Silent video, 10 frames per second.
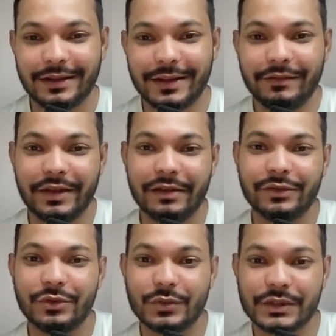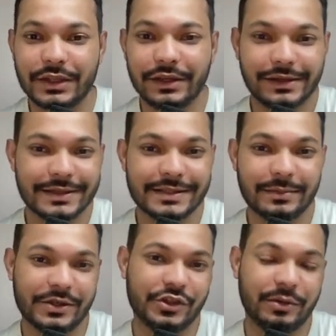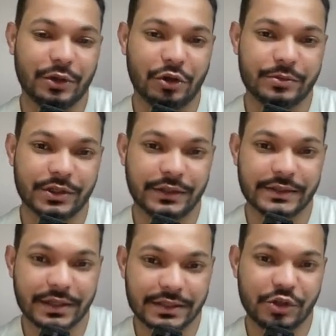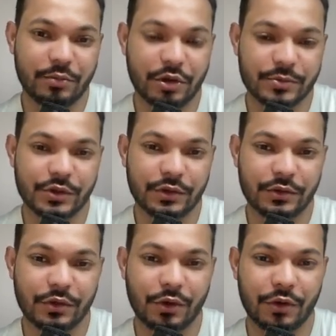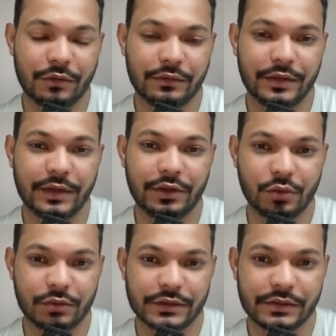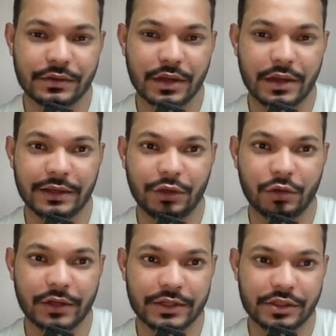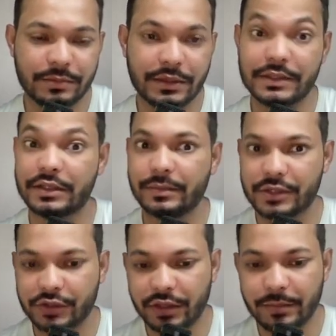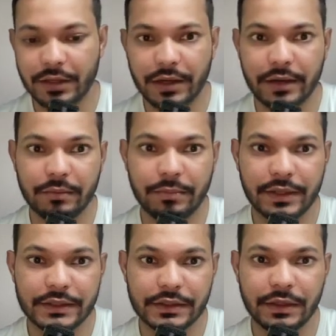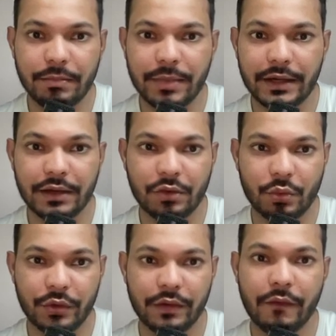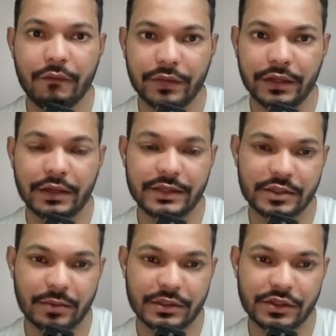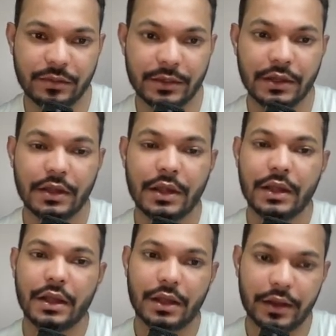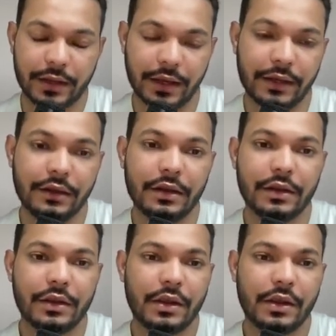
then we have to use the custom HTML option, this custom option of the codes. I click on custom HTML and paste the meta code within custom HTML. Again,